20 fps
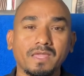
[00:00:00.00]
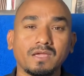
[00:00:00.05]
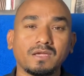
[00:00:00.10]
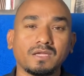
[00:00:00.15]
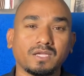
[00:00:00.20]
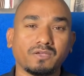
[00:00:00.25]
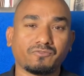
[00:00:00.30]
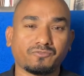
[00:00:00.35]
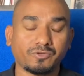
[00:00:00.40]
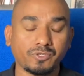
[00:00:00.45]

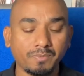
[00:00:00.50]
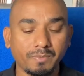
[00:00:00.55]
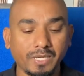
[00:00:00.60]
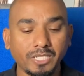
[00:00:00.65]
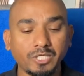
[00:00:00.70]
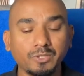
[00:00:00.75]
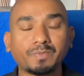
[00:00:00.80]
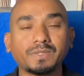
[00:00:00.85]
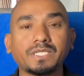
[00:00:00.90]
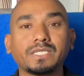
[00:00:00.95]
If you
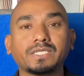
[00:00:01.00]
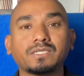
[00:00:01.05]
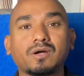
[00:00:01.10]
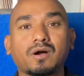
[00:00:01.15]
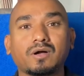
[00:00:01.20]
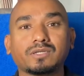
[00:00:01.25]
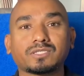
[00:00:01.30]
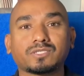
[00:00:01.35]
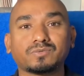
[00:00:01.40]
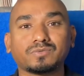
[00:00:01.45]
manipulate
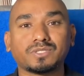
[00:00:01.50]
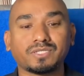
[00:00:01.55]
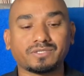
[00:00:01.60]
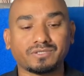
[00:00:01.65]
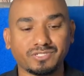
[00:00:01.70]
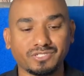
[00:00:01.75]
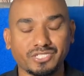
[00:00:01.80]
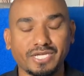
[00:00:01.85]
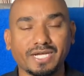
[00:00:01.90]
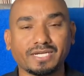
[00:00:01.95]
God's word,
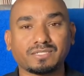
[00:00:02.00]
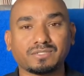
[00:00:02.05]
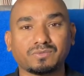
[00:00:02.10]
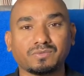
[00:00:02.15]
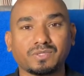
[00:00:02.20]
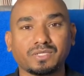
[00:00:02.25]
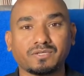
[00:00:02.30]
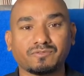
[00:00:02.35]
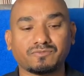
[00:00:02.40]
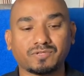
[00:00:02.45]
reject the
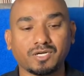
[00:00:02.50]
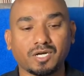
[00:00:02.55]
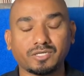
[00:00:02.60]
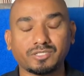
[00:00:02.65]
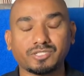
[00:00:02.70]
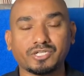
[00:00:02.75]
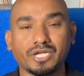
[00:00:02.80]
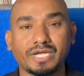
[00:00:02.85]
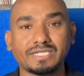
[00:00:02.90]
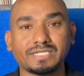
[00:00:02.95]
word of God,
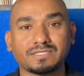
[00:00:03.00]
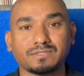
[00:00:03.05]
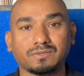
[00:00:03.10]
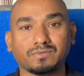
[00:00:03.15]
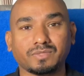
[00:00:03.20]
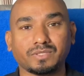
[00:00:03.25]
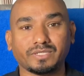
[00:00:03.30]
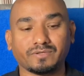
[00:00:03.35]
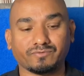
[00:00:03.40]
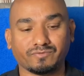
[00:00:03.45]
change the
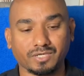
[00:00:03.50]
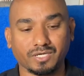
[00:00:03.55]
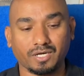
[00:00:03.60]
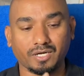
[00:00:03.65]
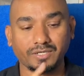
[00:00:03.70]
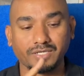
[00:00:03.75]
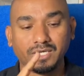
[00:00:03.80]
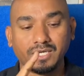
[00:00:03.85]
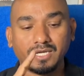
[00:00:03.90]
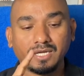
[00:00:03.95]
word of
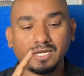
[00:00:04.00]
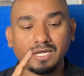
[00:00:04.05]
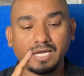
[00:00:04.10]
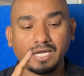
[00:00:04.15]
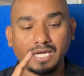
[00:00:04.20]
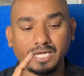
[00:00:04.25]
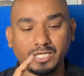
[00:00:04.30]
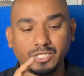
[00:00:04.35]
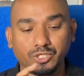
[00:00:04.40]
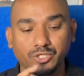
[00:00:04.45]
God,
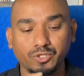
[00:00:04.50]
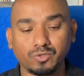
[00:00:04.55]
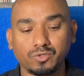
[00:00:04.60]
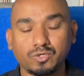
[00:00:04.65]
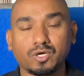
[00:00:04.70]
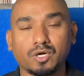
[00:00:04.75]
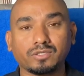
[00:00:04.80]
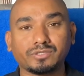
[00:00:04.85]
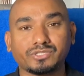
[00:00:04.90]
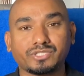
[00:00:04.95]
and you
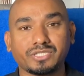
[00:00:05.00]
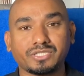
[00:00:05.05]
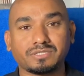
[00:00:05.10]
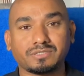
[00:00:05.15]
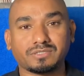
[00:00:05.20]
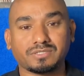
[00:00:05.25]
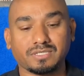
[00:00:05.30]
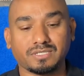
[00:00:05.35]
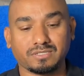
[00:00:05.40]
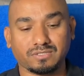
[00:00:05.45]
call
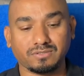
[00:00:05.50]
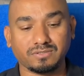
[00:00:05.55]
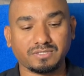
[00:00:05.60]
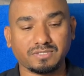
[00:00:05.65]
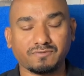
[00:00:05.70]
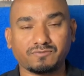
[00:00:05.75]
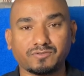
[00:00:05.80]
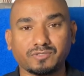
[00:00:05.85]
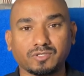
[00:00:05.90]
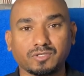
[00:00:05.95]
Jesus as
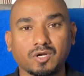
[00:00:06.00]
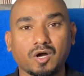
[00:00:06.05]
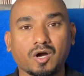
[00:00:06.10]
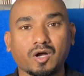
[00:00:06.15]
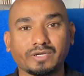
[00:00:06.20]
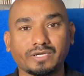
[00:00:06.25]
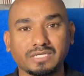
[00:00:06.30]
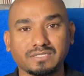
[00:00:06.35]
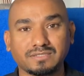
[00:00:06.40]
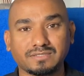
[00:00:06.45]
Lucifer,
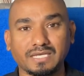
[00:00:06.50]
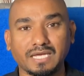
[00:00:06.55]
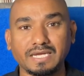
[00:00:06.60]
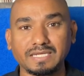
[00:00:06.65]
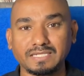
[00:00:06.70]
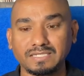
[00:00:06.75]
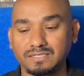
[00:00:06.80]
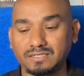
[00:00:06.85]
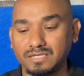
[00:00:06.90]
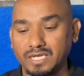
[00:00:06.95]
God as
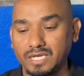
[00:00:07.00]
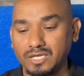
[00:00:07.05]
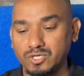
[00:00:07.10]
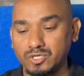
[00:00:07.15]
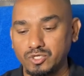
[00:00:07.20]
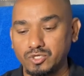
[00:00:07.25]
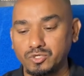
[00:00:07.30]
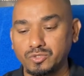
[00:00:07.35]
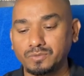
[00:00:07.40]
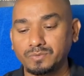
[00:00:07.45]
Satan, and
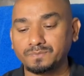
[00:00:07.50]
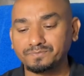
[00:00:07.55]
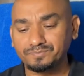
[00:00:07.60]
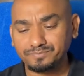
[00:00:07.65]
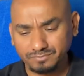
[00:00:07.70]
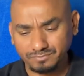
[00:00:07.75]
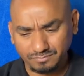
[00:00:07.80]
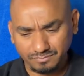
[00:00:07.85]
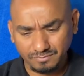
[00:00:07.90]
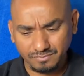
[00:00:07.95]

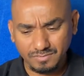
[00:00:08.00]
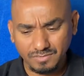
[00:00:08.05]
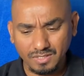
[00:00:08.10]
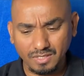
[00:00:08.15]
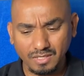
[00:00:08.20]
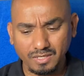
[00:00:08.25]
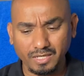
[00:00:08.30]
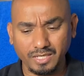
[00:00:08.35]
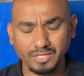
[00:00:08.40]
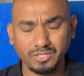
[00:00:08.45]

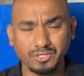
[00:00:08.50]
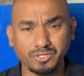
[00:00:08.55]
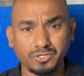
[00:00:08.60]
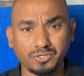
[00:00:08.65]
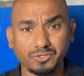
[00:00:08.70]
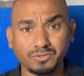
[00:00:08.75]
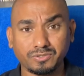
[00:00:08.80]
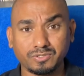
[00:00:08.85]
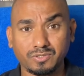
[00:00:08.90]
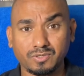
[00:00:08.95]

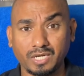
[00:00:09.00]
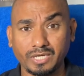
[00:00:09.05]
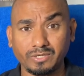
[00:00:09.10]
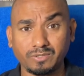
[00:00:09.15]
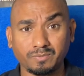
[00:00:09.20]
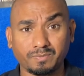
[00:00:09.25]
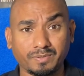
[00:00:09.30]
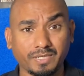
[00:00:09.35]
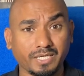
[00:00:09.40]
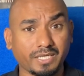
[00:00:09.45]
you try to
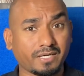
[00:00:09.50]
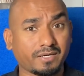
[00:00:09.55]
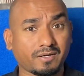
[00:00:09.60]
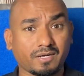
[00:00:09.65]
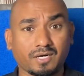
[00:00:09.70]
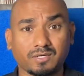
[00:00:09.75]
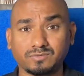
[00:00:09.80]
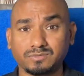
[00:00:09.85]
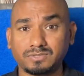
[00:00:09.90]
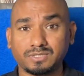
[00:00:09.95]
play
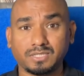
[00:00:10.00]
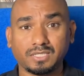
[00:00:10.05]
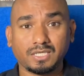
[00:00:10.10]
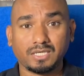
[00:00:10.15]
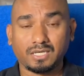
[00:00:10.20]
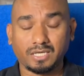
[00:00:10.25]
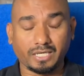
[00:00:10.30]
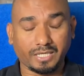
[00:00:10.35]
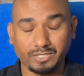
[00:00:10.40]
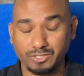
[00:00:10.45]
around
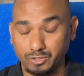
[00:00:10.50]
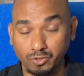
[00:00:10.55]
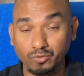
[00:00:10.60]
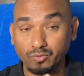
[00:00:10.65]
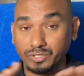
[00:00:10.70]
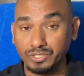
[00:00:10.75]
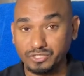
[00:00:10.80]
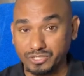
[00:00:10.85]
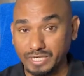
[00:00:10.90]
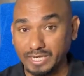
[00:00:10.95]
and you
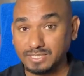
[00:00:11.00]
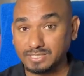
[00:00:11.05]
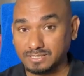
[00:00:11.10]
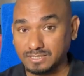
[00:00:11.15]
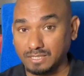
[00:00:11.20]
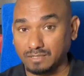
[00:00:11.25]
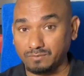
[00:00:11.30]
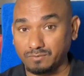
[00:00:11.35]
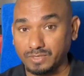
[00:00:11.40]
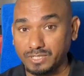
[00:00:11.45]
reject
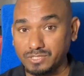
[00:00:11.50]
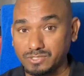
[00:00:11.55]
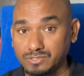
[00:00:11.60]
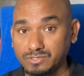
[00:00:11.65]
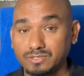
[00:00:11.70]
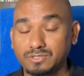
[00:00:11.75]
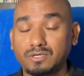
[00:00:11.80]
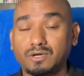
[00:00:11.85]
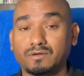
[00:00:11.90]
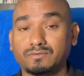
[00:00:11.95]

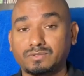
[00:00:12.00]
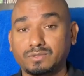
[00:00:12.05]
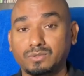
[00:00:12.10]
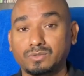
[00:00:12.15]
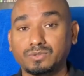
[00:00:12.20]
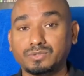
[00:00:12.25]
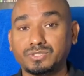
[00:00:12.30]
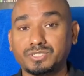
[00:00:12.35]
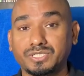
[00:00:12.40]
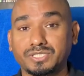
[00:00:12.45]
salvation of the
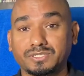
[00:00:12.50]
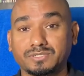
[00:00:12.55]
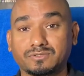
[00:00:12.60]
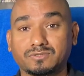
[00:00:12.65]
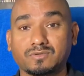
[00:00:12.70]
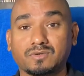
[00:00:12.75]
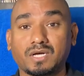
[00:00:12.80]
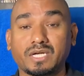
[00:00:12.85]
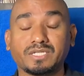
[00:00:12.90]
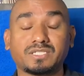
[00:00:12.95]
Lord Jesus
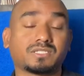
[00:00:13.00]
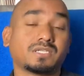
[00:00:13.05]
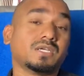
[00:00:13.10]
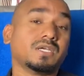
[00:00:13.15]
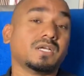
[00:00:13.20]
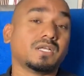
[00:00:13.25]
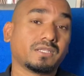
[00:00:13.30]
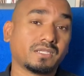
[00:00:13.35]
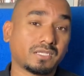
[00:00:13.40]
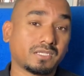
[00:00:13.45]
Christ,
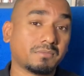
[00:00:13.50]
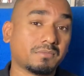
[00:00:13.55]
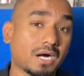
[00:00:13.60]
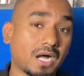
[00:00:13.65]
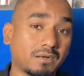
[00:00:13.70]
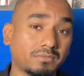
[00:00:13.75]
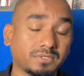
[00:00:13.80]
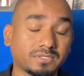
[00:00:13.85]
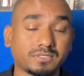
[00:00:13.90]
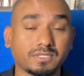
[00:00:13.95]
then the
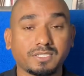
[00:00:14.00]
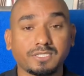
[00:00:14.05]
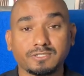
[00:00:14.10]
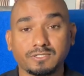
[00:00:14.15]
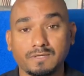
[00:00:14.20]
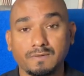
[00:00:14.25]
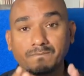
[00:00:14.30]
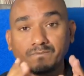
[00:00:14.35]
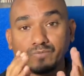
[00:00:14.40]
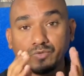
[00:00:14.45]
Bible says
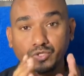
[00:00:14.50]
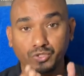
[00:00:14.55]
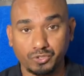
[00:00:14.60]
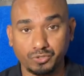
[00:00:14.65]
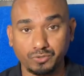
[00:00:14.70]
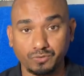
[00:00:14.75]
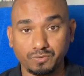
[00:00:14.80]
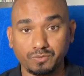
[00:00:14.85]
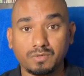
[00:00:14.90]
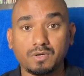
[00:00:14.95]

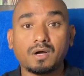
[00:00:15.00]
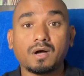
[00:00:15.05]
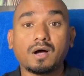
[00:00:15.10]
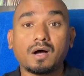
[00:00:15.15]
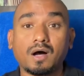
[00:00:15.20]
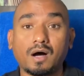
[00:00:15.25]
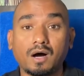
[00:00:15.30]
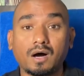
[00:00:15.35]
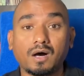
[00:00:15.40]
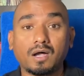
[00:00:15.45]
you
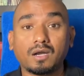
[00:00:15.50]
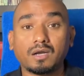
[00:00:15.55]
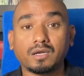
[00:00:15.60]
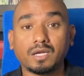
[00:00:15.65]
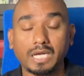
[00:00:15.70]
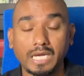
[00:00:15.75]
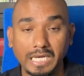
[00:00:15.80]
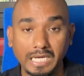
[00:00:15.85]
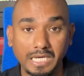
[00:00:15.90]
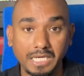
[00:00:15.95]
are
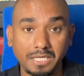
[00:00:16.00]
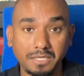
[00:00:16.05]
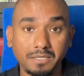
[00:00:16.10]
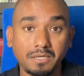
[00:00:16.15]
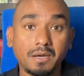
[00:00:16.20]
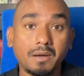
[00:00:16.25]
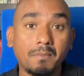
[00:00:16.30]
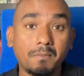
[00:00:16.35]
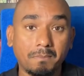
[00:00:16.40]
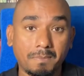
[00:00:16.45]
a
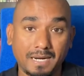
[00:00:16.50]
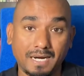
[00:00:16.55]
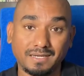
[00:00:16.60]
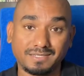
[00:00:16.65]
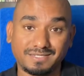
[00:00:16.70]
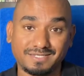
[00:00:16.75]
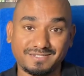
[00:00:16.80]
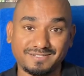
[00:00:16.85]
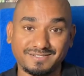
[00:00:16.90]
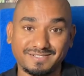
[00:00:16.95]

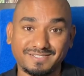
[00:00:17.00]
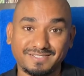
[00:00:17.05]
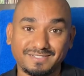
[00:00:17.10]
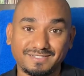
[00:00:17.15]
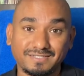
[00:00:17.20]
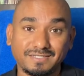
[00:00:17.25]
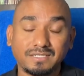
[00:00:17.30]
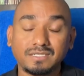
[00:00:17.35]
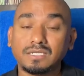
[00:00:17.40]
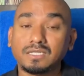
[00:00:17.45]
bastard.
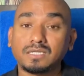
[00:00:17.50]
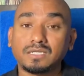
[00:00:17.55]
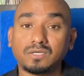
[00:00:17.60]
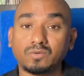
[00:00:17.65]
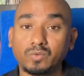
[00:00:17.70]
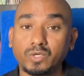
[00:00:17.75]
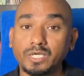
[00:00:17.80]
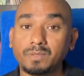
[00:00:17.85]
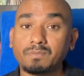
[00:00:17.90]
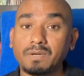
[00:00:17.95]
The
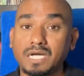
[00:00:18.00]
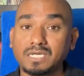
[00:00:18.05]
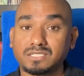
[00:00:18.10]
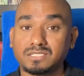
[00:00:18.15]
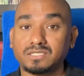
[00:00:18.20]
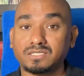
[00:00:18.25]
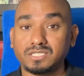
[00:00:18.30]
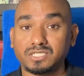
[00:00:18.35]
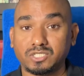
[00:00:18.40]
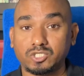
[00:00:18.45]
word
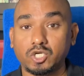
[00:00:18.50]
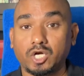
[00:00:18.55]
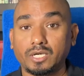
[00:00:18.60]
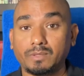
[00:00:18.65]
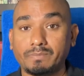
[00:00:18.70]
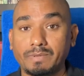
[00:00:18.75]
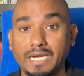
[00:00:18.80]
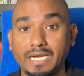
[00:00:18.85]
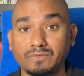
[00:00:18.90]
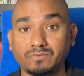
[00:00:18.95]
bastard is not
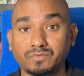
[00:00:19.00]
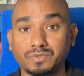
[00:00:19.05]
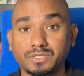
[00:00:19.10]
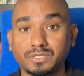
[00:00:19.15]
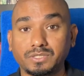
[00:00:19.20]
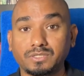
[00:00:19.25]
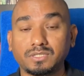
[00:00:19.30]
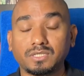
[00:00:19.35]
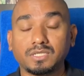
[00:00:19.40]
a bad word.